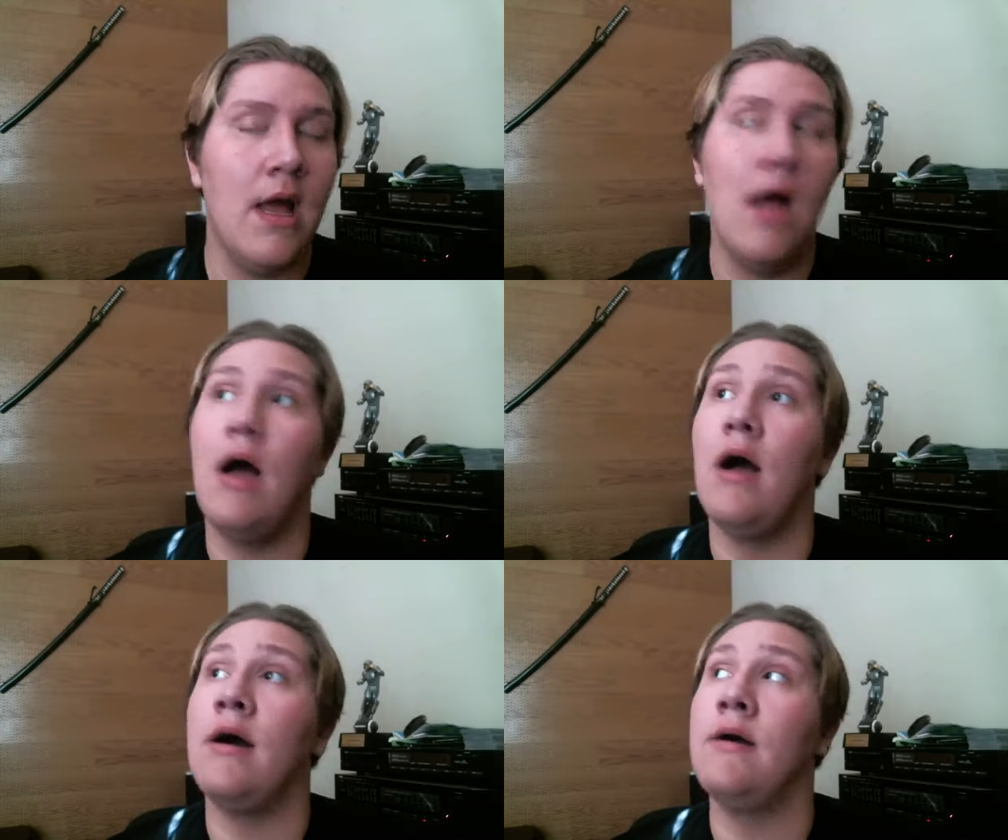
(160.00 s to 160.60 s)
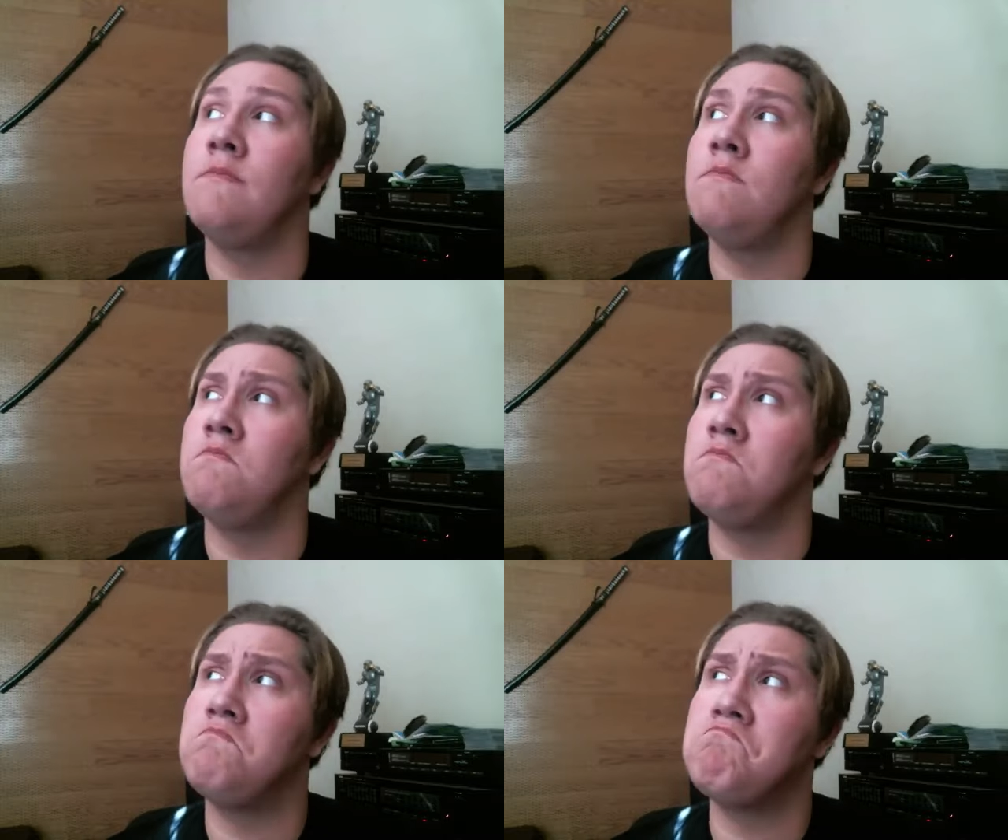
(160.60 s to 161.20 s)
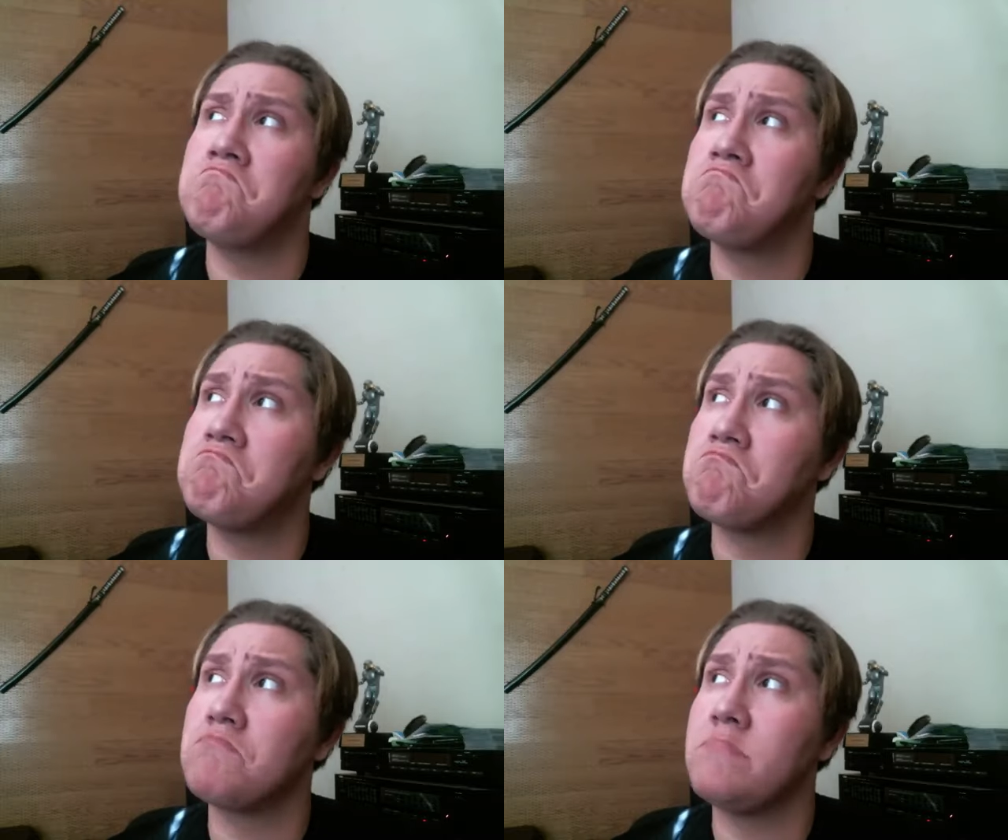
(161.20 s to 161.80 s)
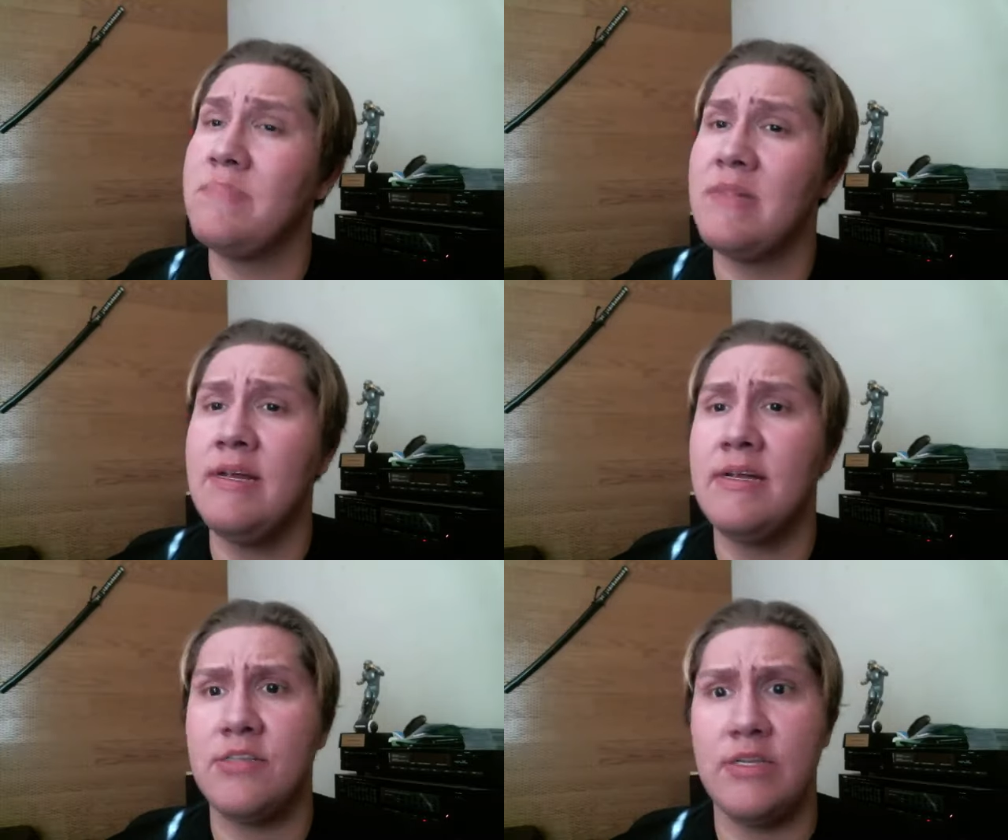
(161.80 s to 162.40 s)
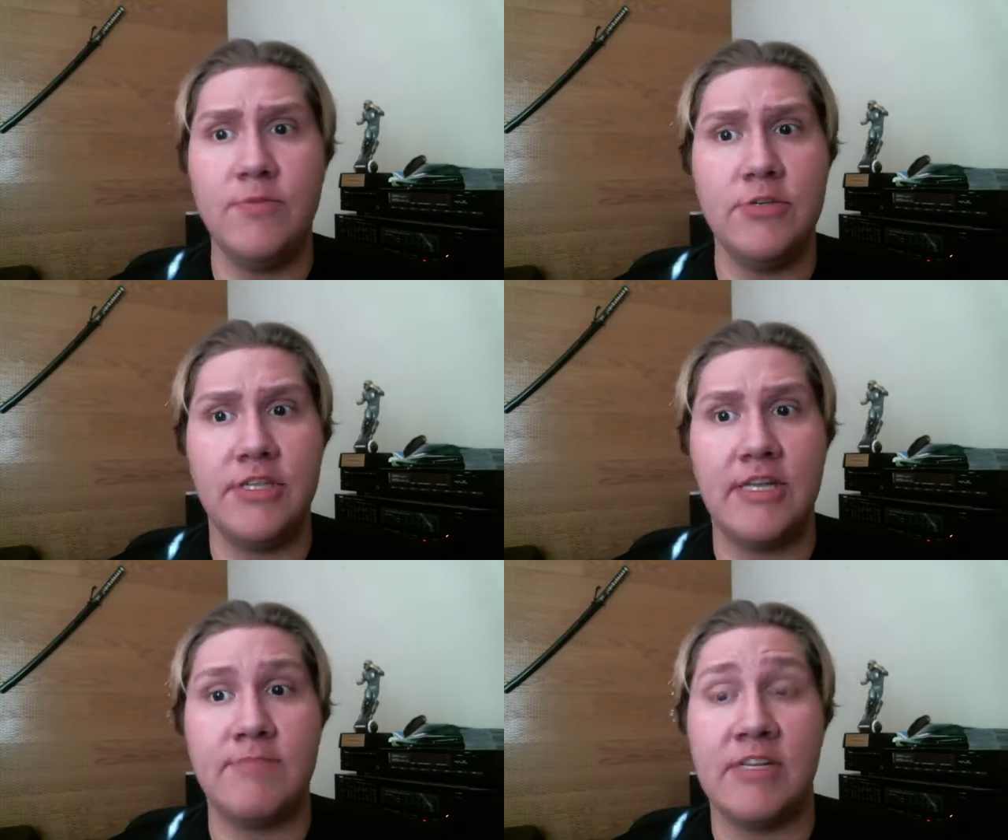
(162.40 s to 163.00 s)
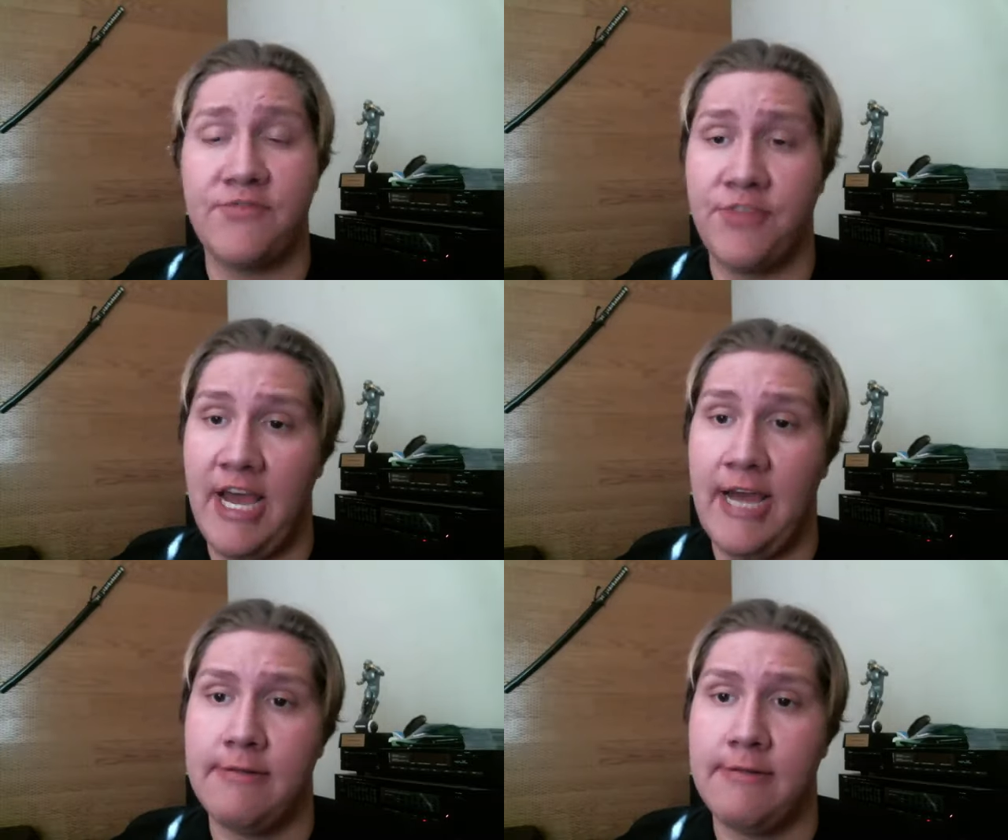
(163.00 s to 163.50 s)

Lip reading: So that's mostly the updates for that.